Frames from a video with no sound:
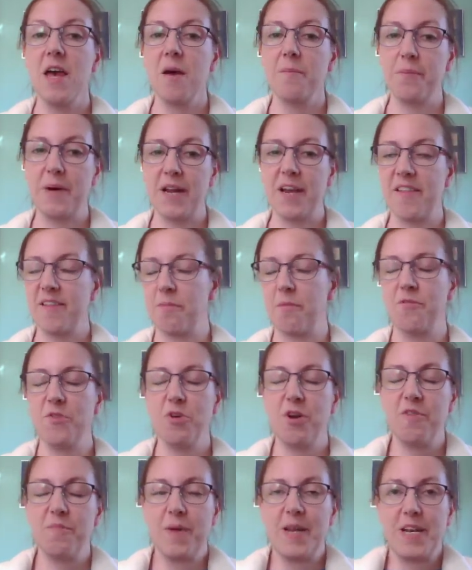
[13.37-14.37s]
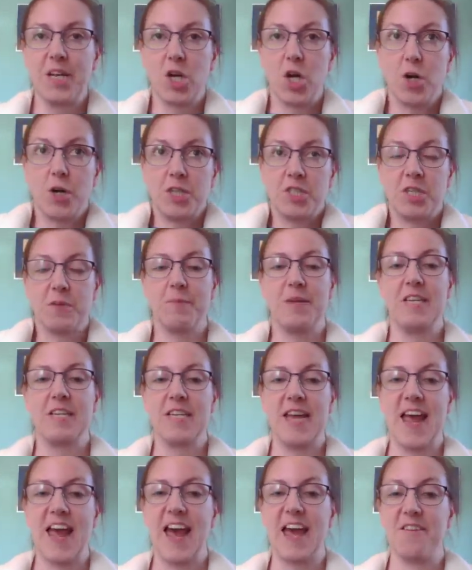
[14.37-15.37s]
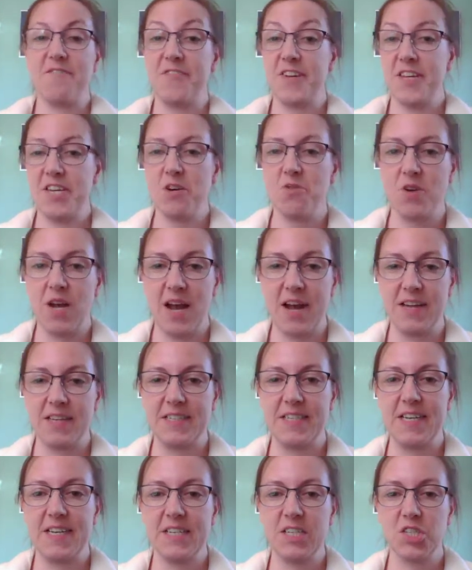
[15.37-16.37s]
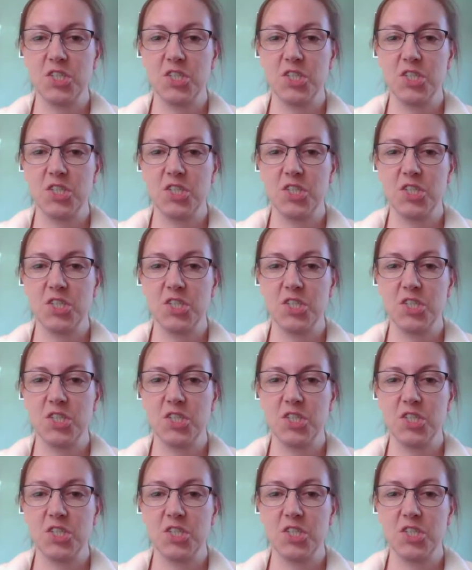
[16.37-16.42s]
but some of you have been encouraging me to add video content,